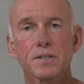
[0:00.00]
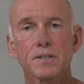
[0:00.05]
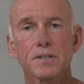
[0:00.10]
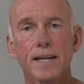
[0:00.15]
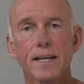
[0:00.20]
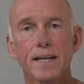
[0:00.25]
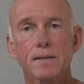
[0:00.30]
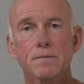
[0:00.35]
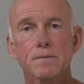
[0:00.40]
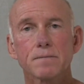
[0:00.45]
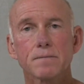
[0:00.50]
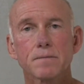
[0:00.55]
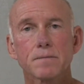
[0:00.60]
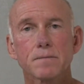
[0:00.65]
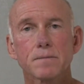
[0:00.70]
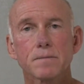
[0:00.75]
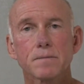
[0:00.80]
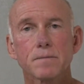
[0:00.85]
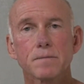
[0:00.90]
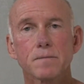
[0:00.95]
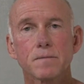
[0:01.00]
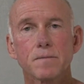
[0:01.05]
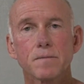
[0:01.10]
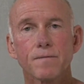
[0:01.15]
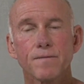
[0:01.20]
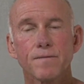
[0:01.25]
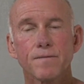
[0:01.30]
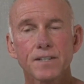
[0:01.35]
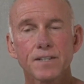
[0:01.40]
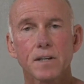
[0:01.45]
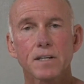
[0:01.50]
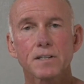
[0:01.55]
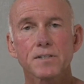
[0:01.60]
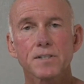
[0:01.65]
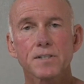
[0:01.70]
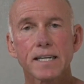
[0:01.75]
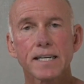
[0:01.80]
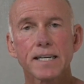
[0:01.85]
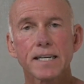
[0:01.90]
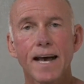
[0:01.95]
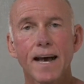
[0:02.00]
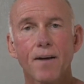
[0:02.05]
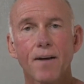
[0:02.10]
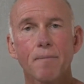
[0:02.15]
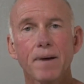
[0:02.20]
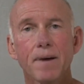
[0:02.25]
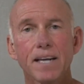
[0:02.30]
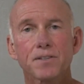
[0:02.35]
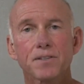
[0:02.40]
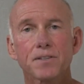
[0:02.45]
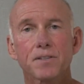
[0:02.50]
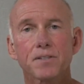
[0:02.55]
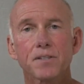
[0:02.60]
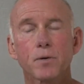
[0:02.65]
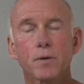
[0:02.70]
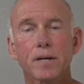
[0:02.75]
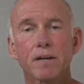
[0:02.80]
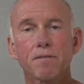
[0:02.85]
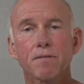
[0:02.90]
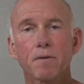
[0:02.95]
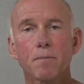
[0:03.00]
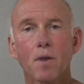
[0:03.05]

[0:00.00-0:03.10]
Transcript: vigilance in how that patient's doing from all